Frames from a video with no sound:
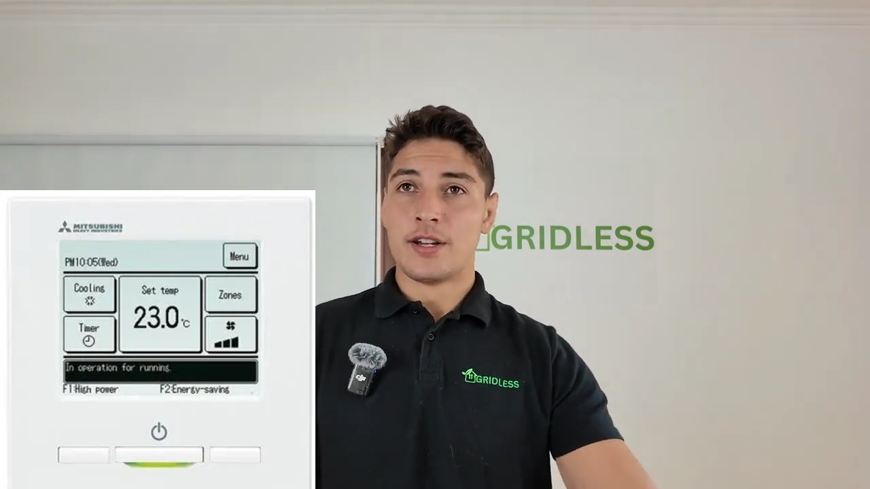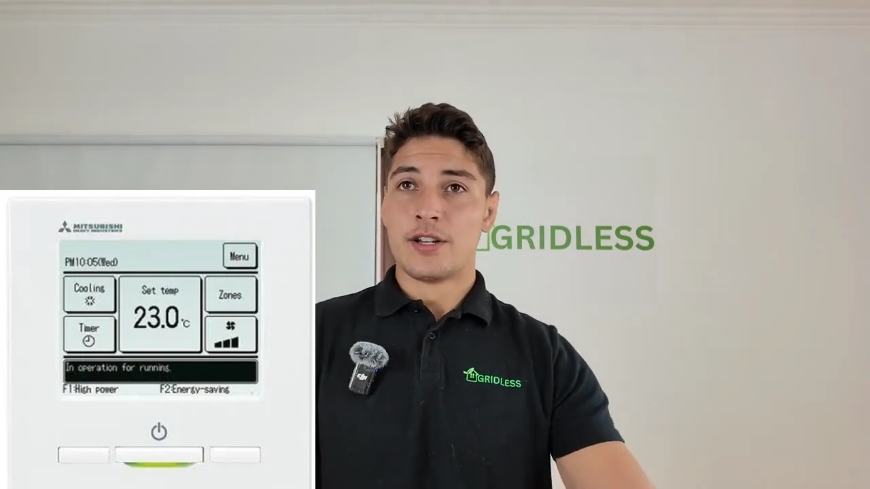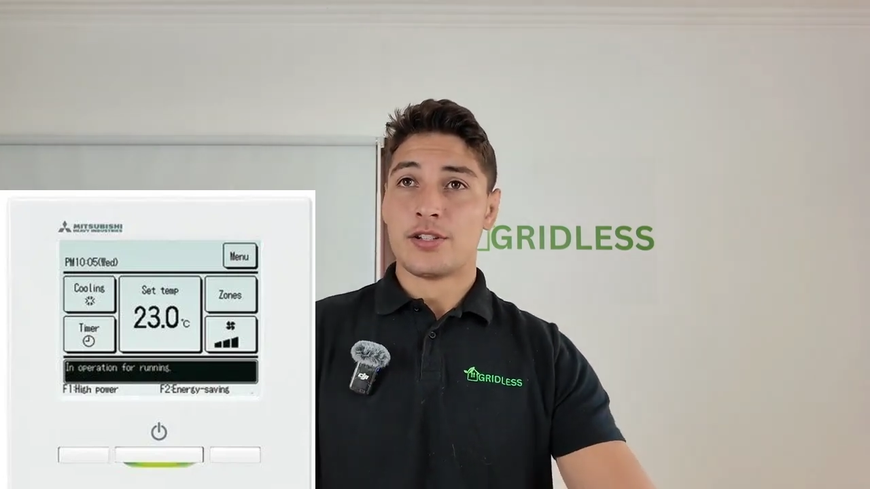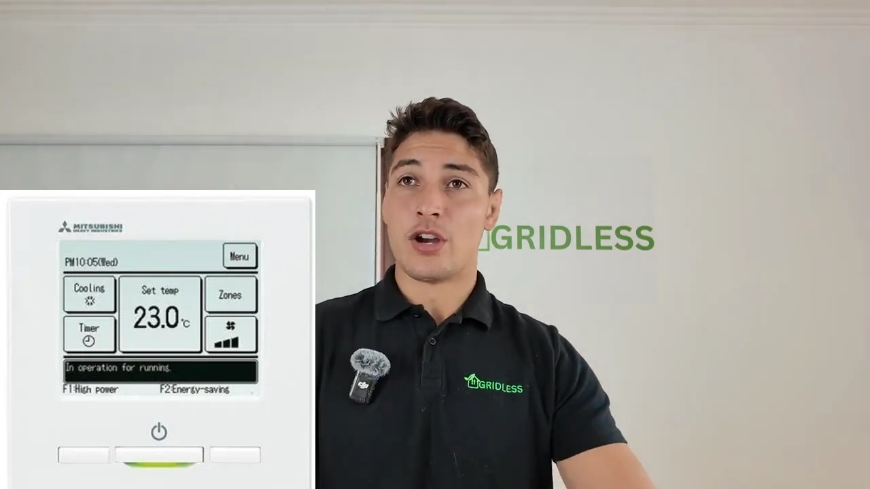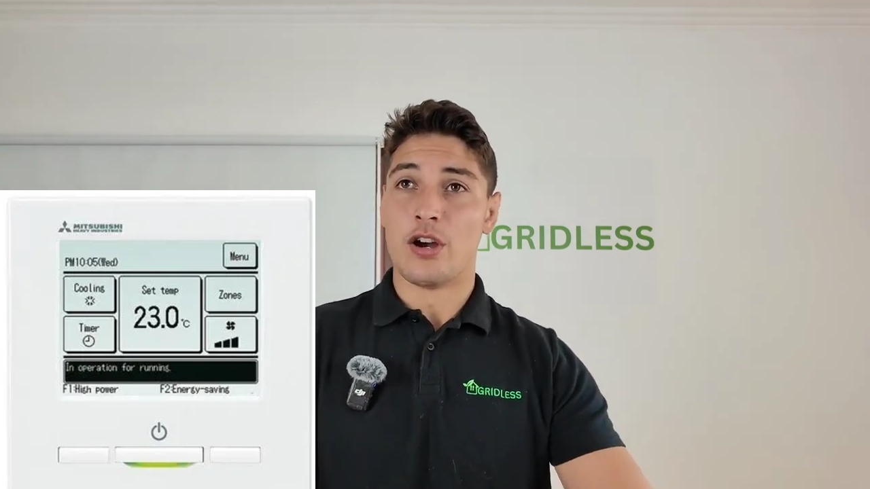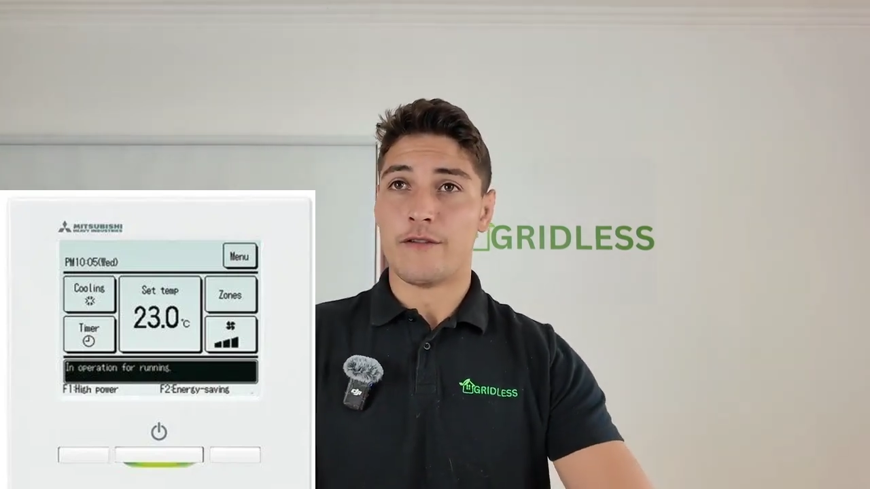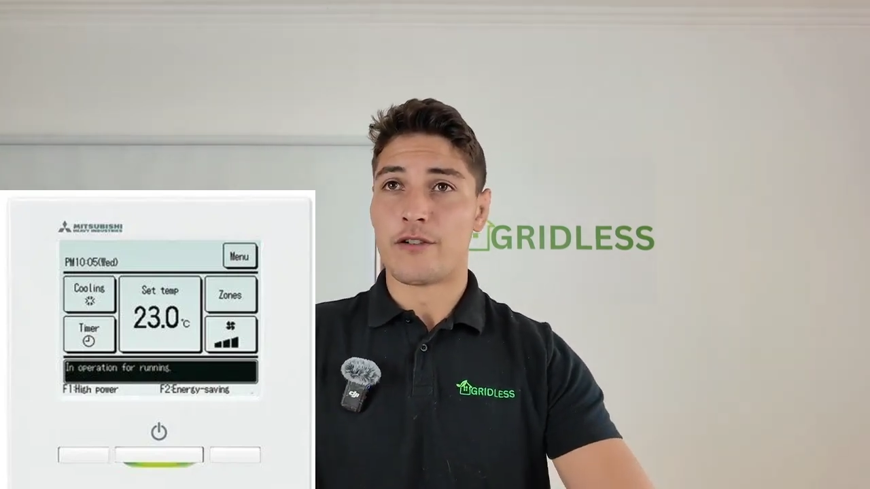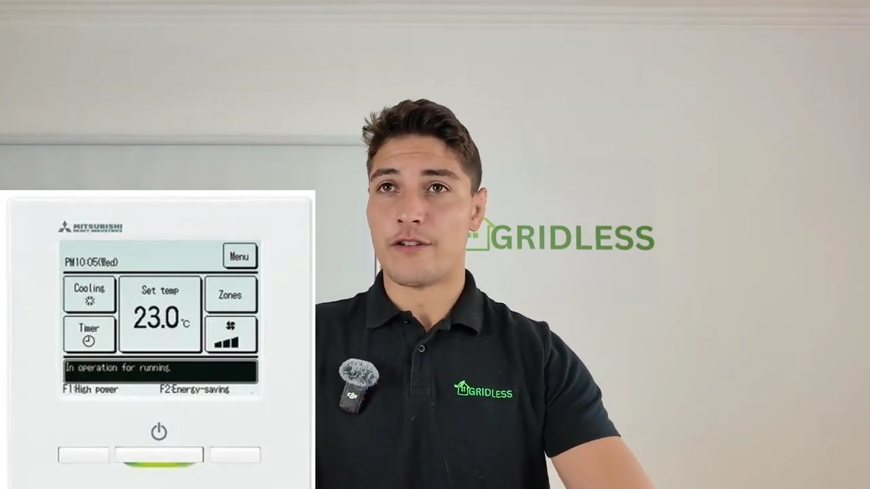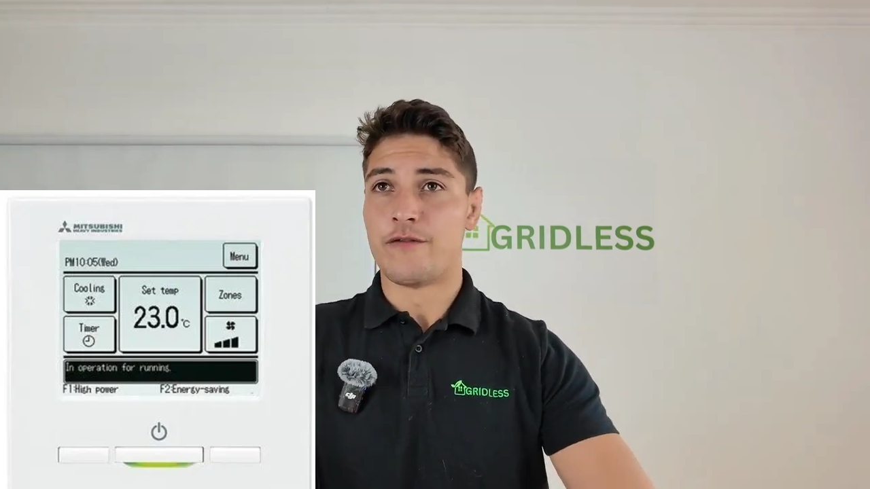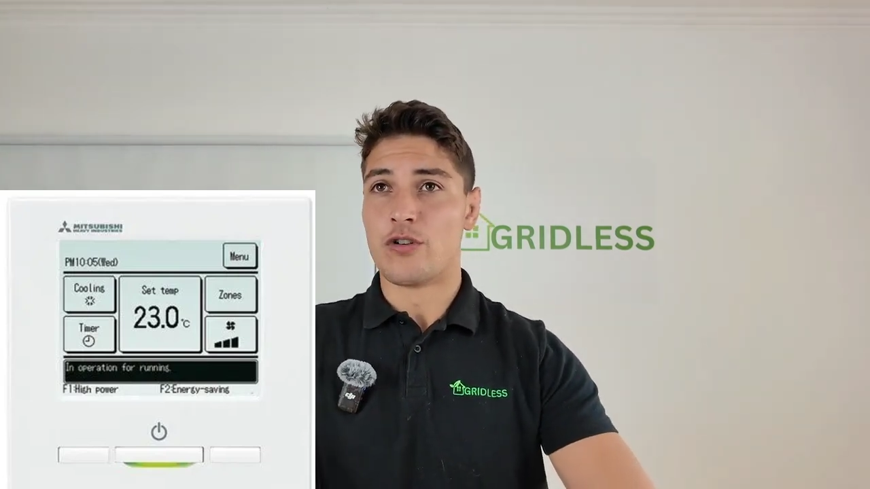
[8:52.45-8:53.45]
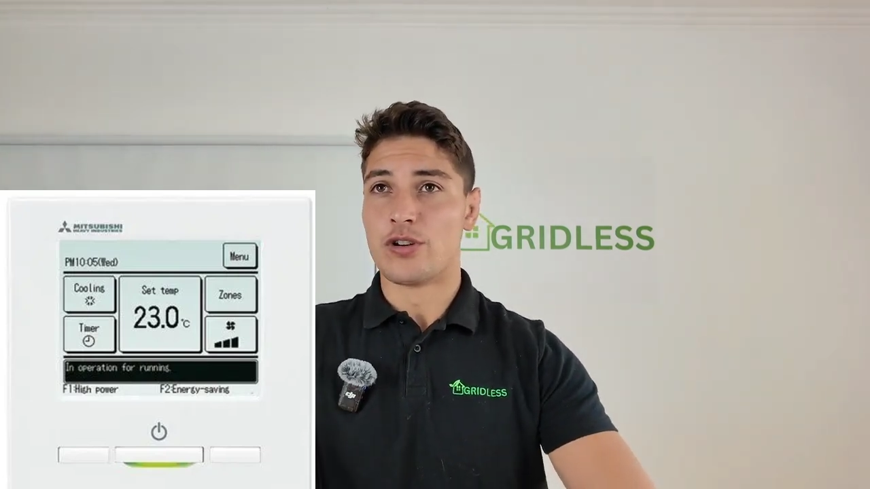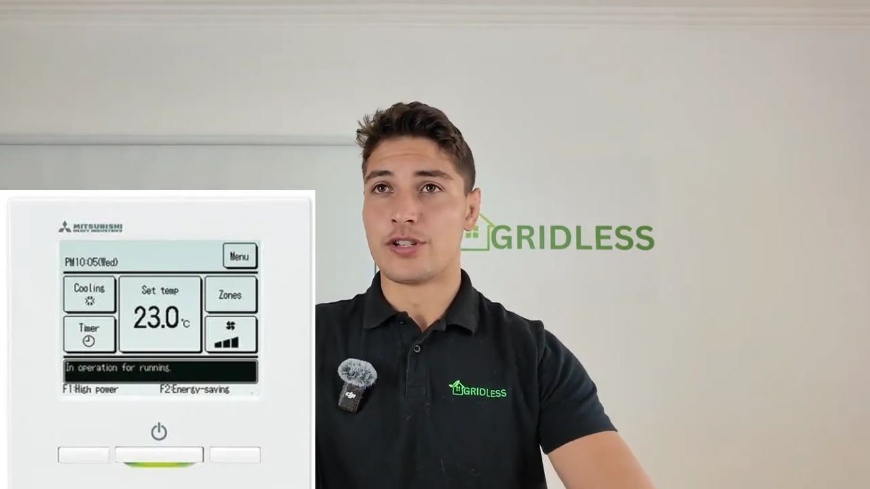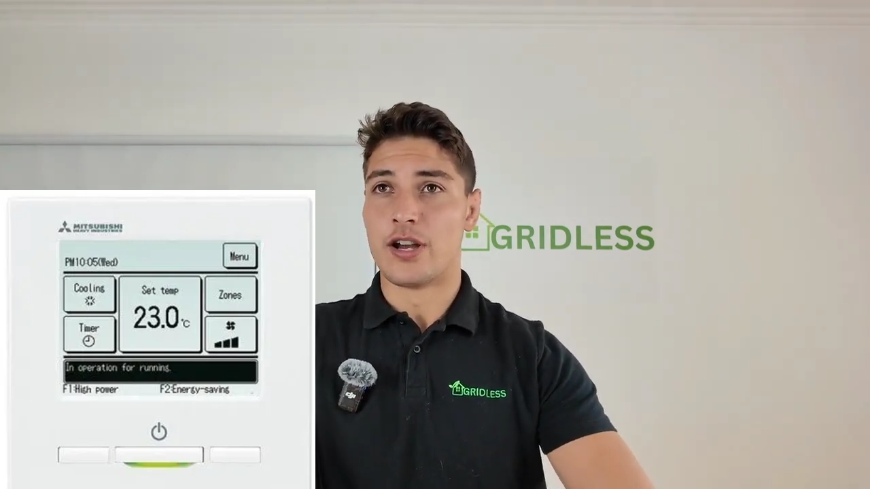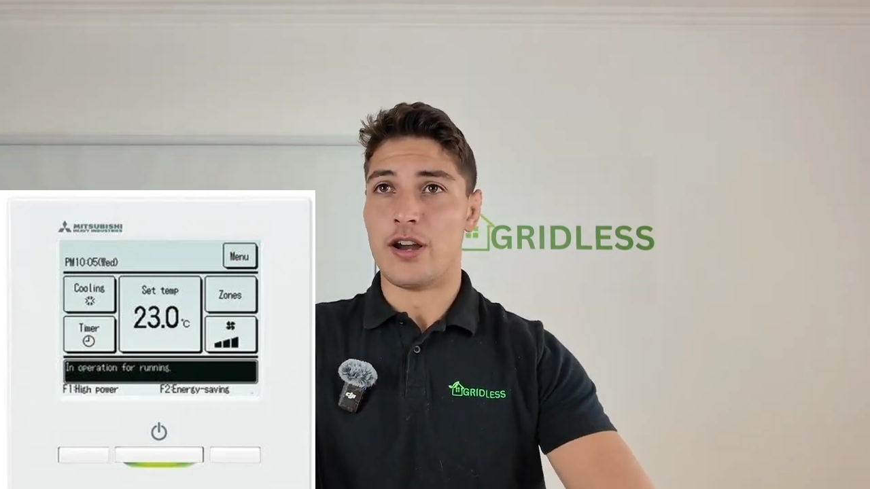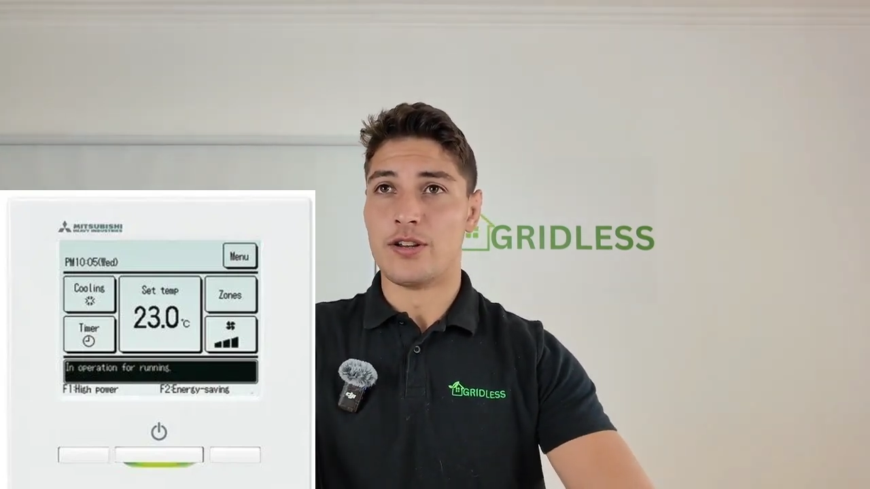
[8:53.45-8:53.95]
so for a four zone,